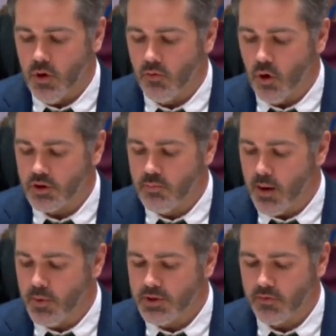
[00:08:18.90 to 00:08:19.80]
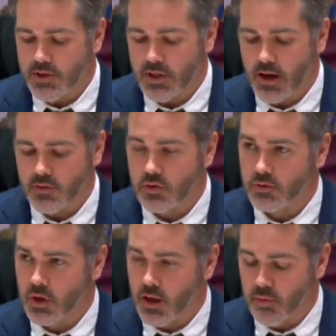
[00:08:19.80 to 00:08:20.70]
We have watched members of this
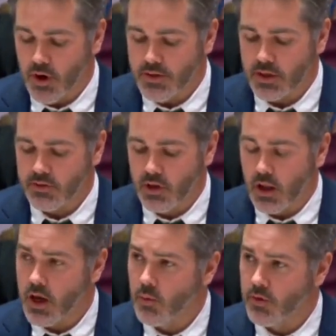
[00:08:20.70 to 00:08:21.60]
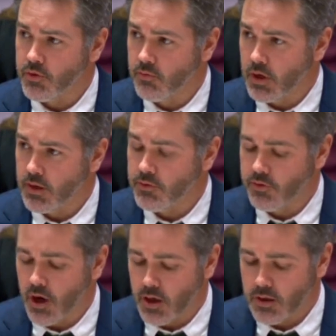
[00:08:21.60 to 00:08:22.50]
Council deliberate and delay while civilians
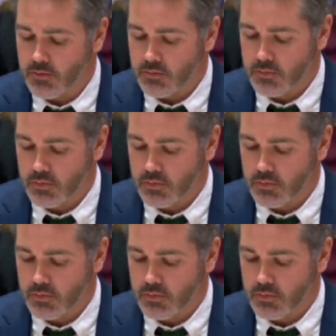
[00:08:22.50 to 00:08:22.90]
die.